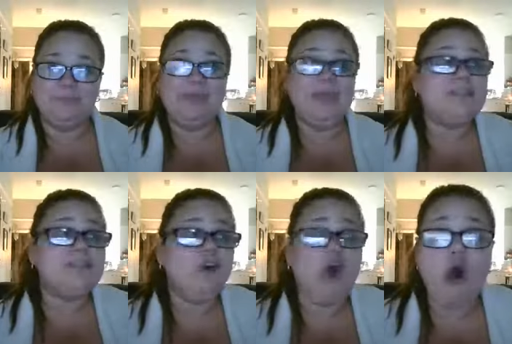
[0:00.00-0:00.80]
because
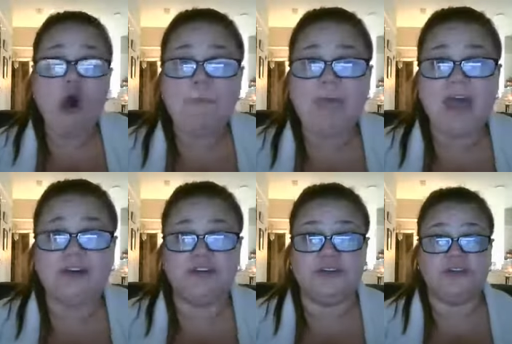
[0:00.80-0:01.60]
it all
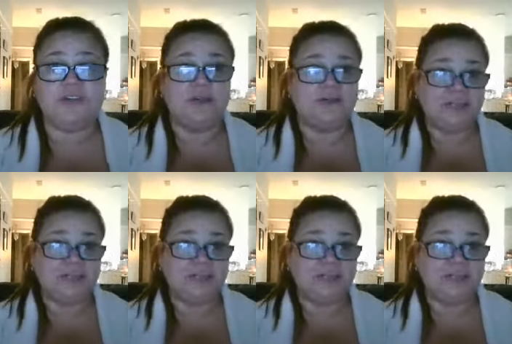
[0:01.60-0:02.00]
matters.